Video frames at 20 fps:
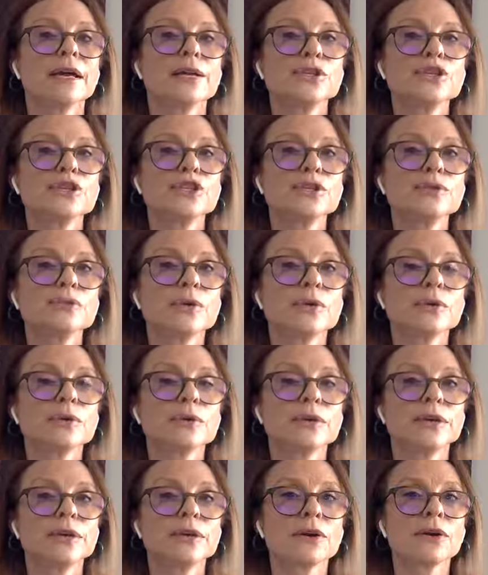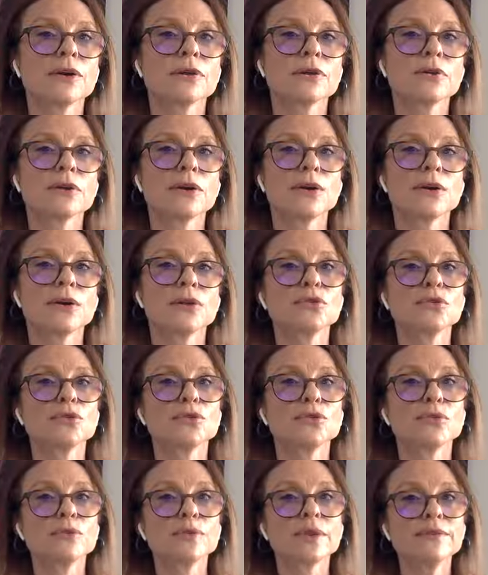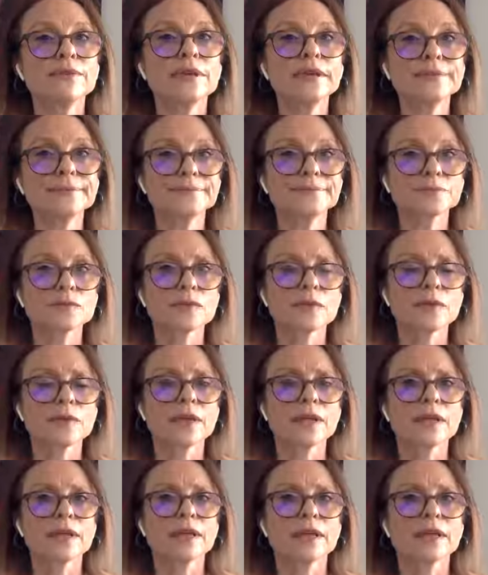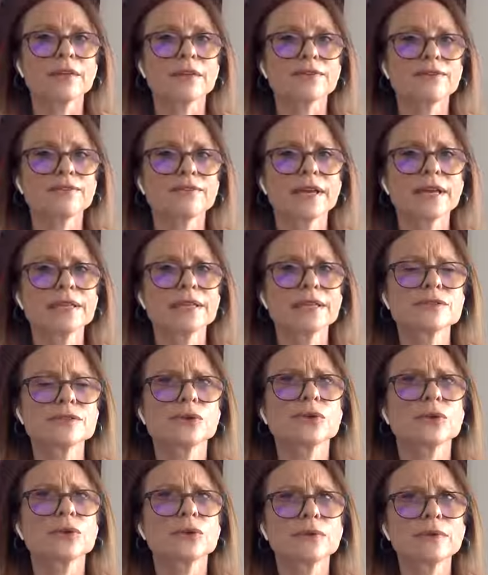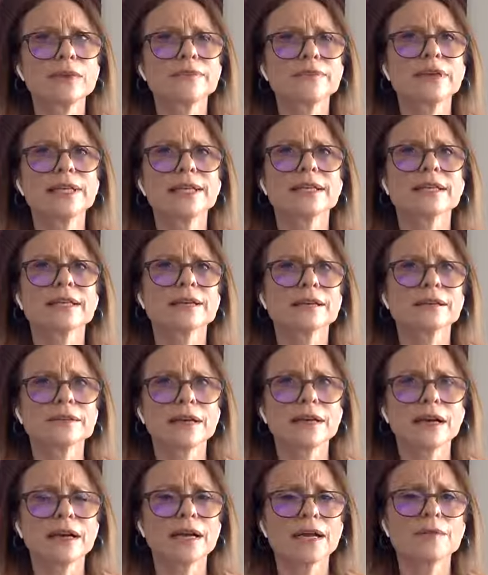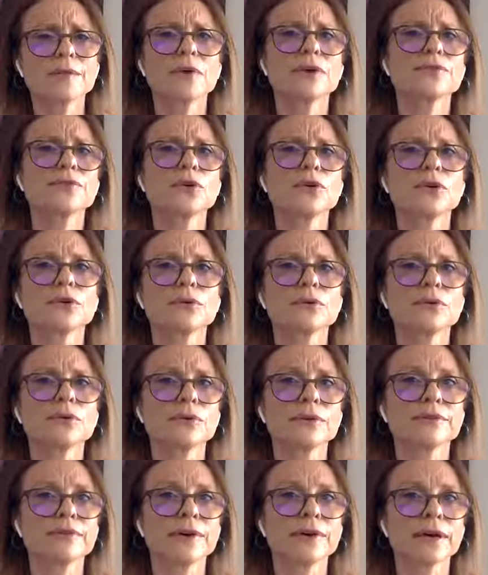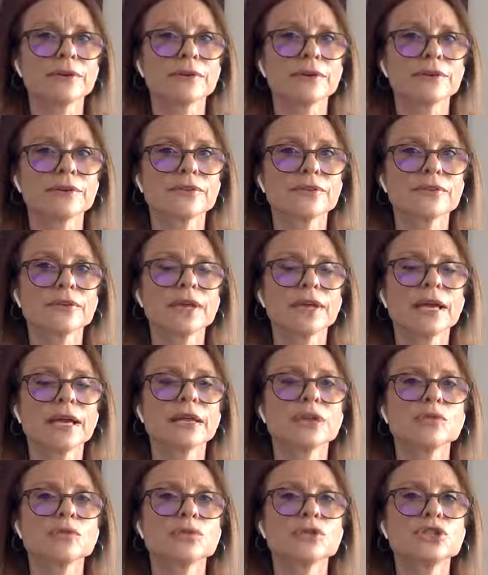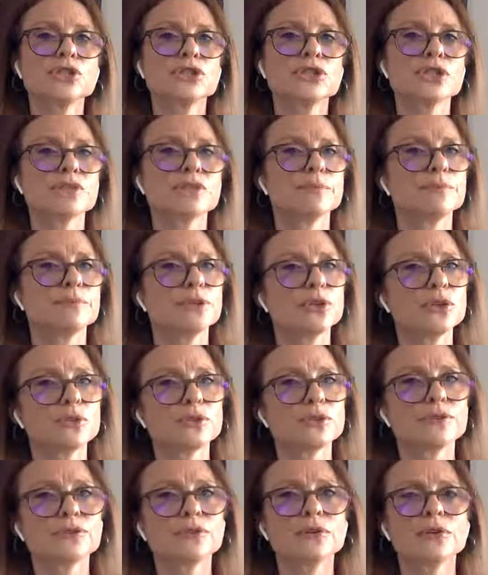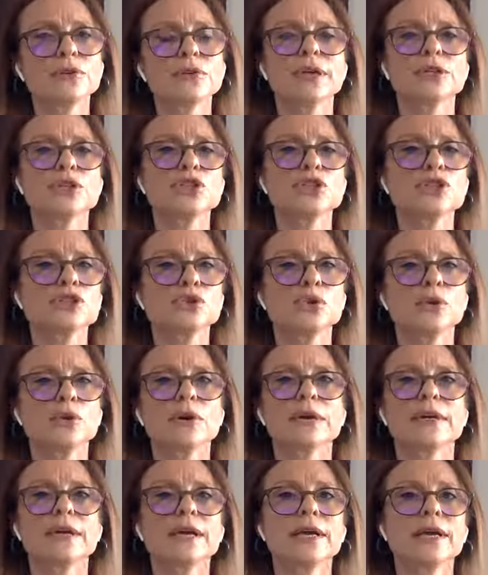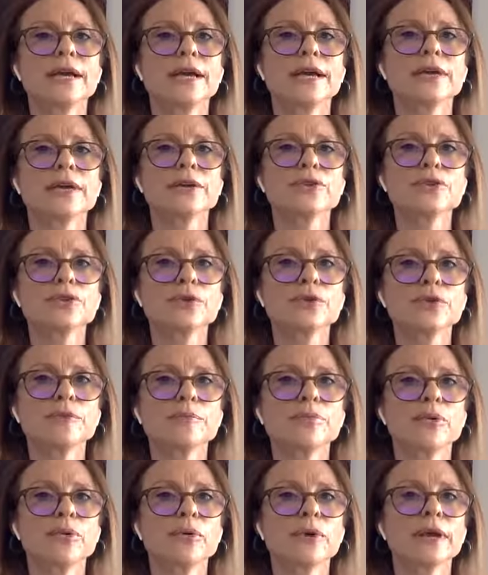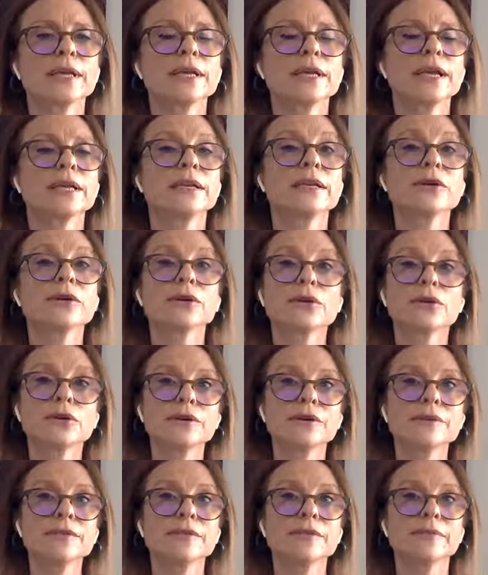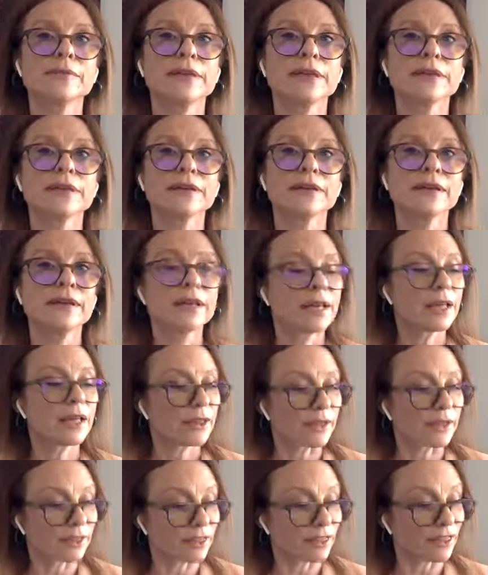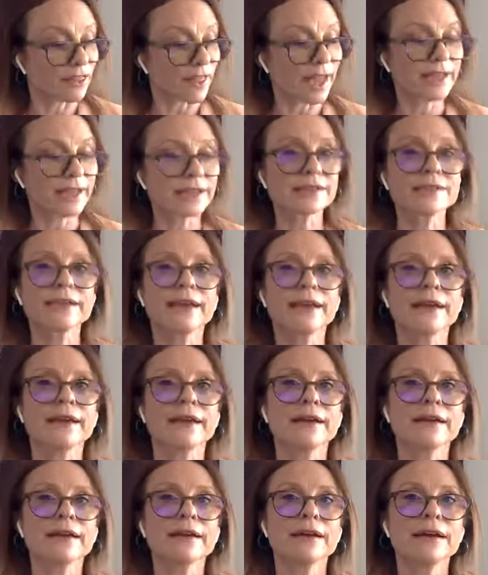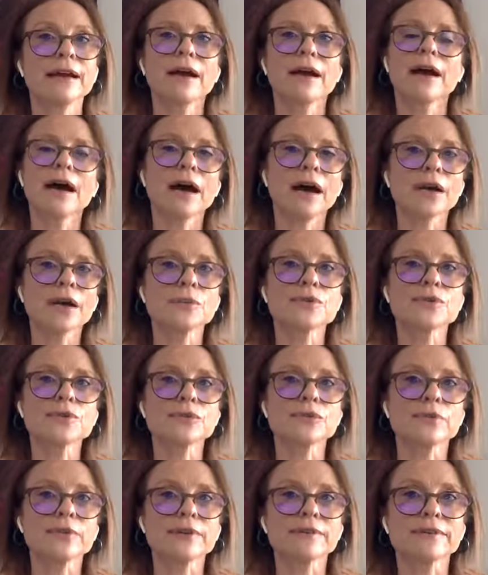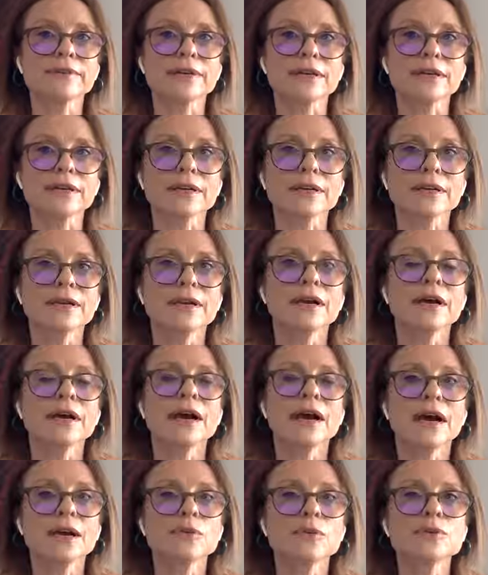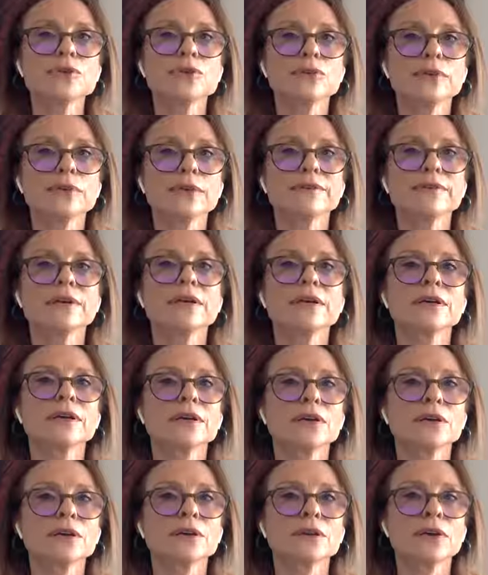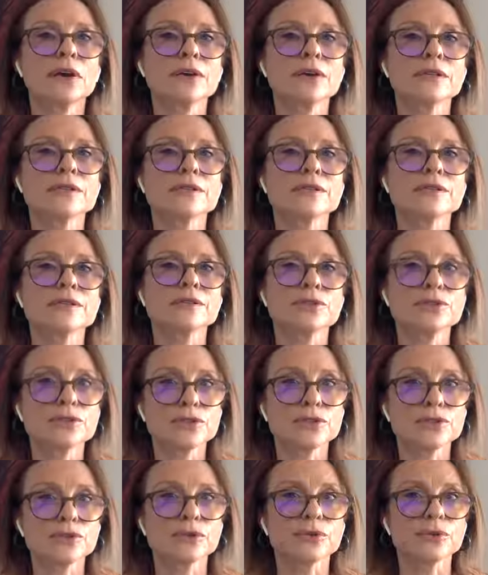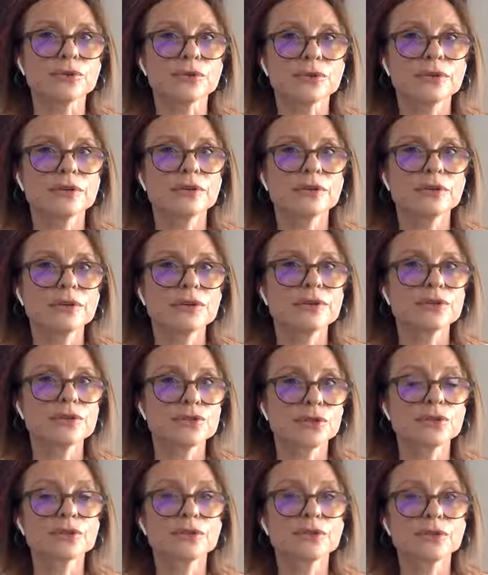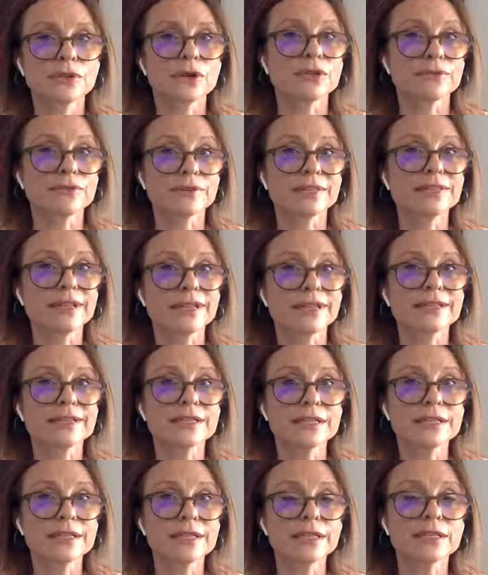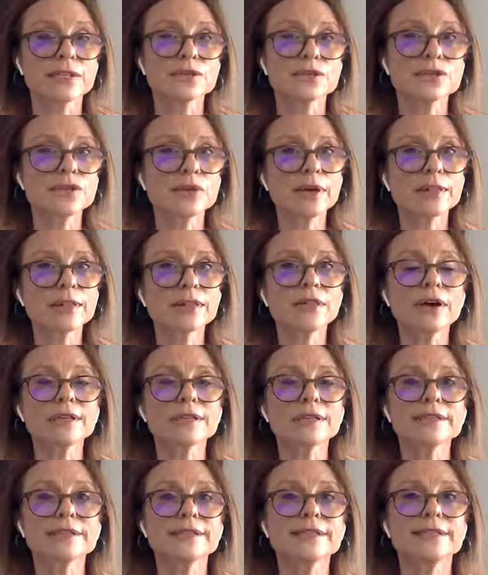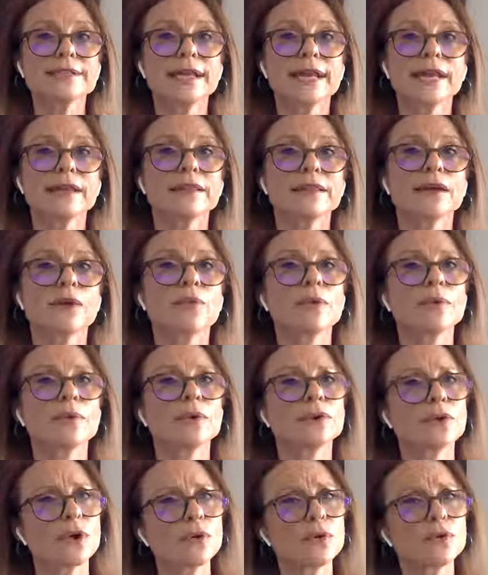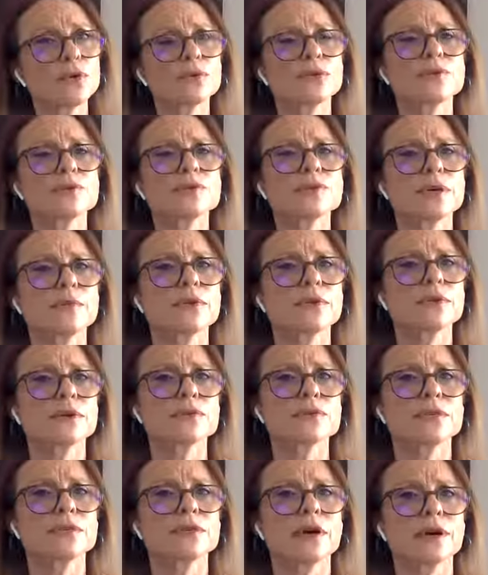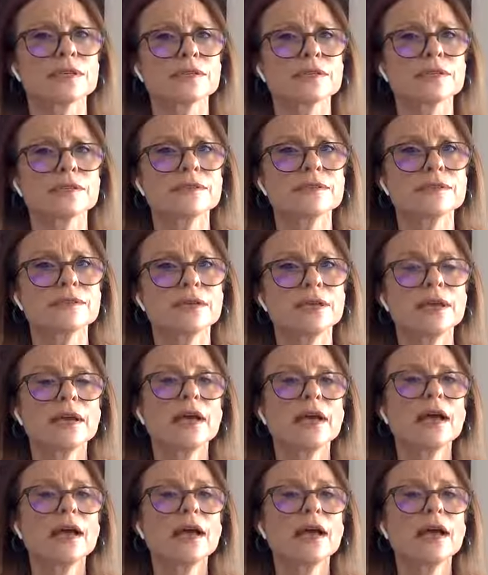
And she wrote an article called Grieving in the Face or Grieving in the Time of Coronavirus. And it was just beautiful and short and to the point. And it occurred to me that that day I was grieving. I was grieving losses due to COVID-19. So I thought today that we would go through some of those losses.